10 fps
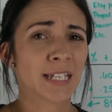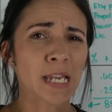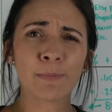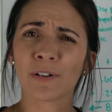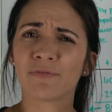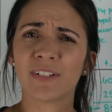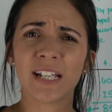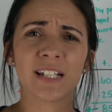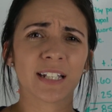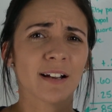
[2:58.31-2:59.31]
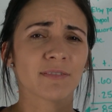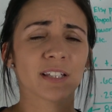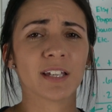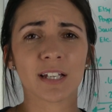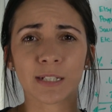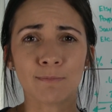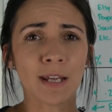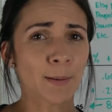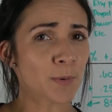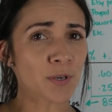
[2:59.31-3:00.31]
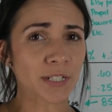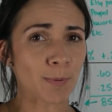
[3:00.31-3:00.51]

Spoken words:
Keep your fees and everything as minimal as